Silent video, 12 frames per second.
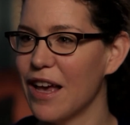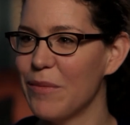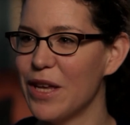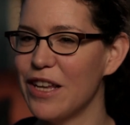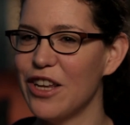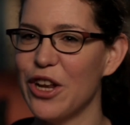I
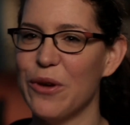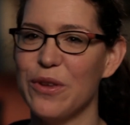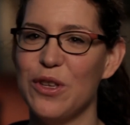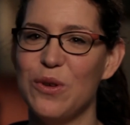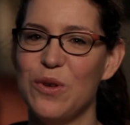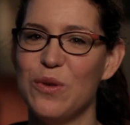mean,
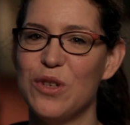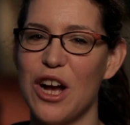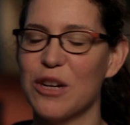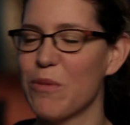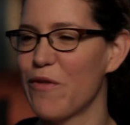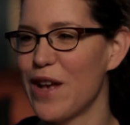you
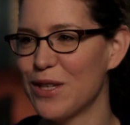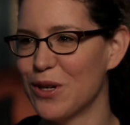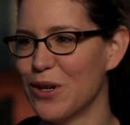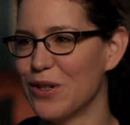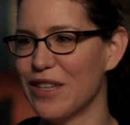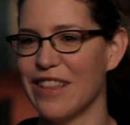talk to
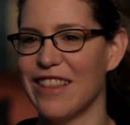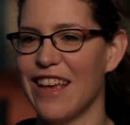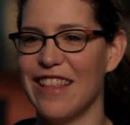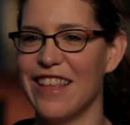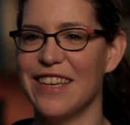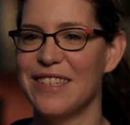professors
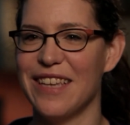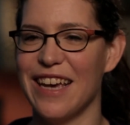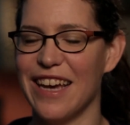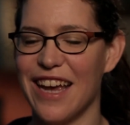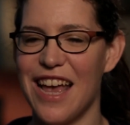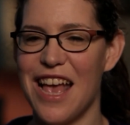and they
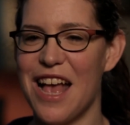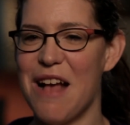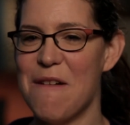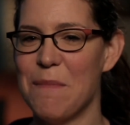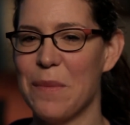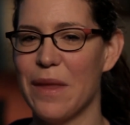say,
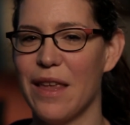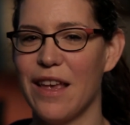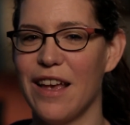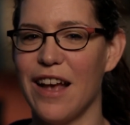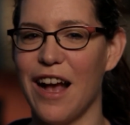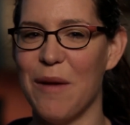
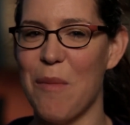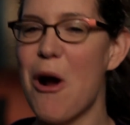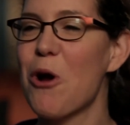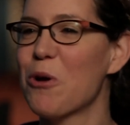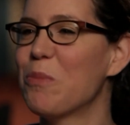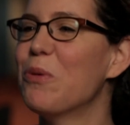I'm
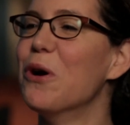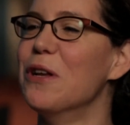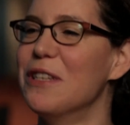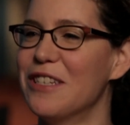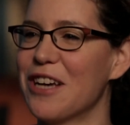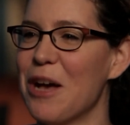hard
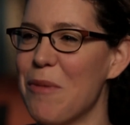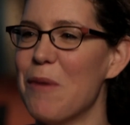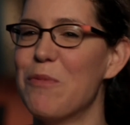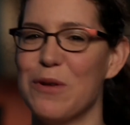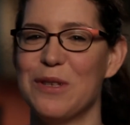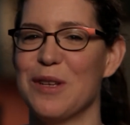put to come
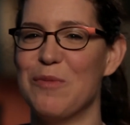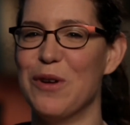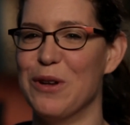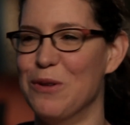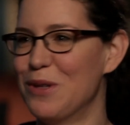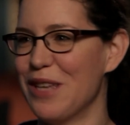up with
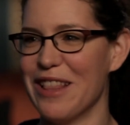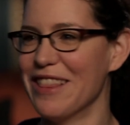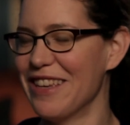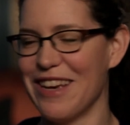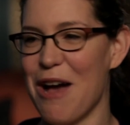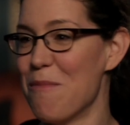someone who
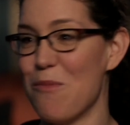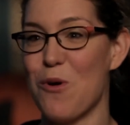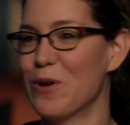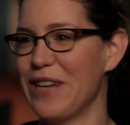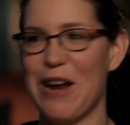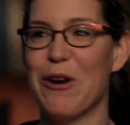suddenly got
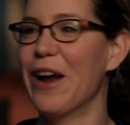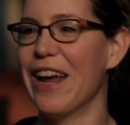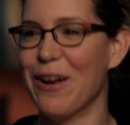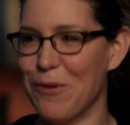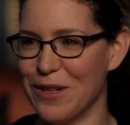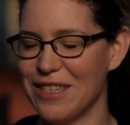more
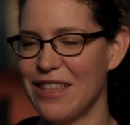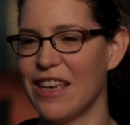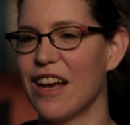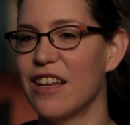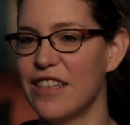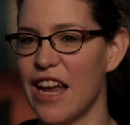daring once they
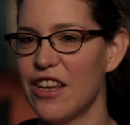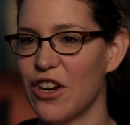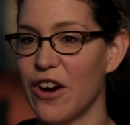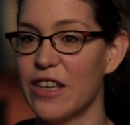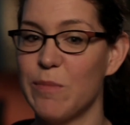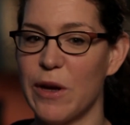got
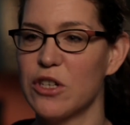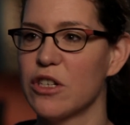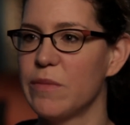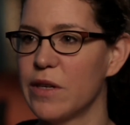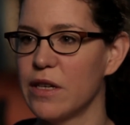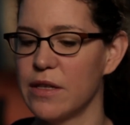tenure, especially
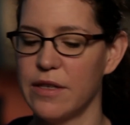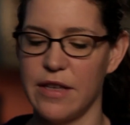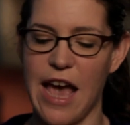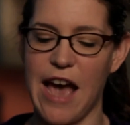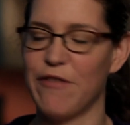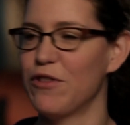because
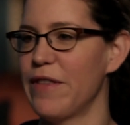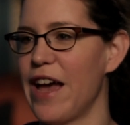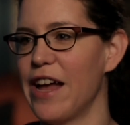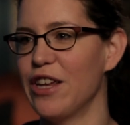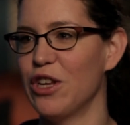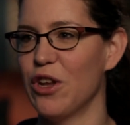after
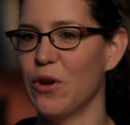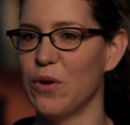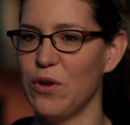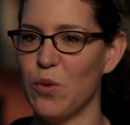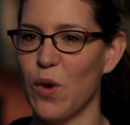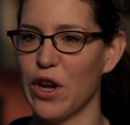that,
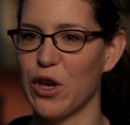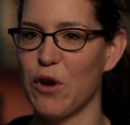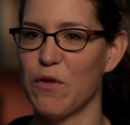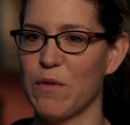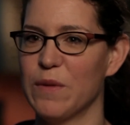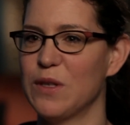you want to go
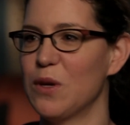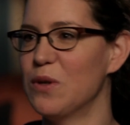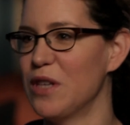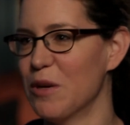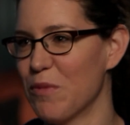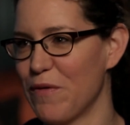from
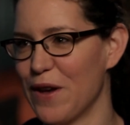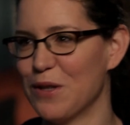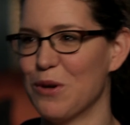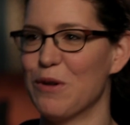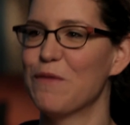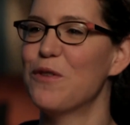associate
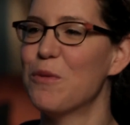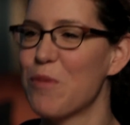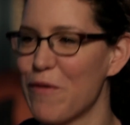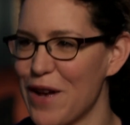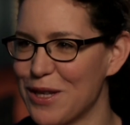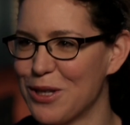professor to full
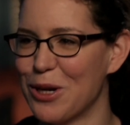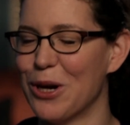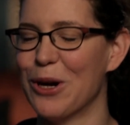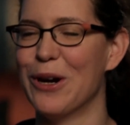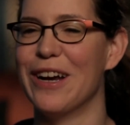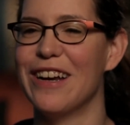
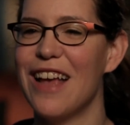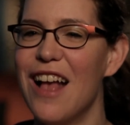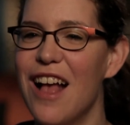professor,